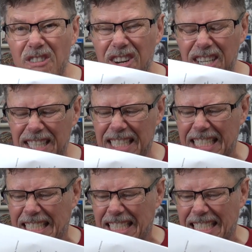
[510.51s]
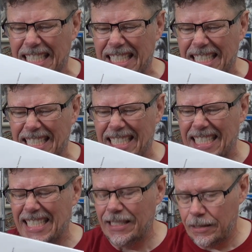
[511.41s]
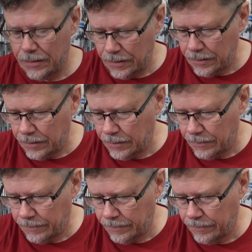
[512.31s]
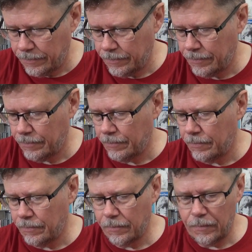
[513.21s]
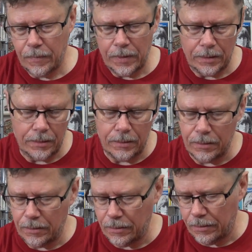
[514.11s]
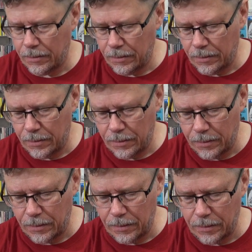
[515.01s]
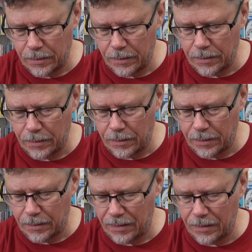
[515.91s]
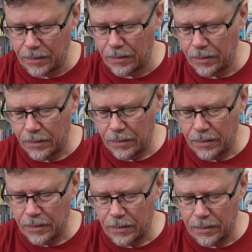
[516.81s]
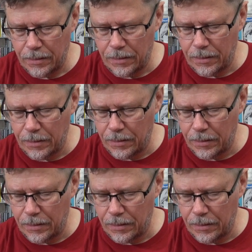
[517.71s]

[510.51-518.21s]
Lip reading: [no speech]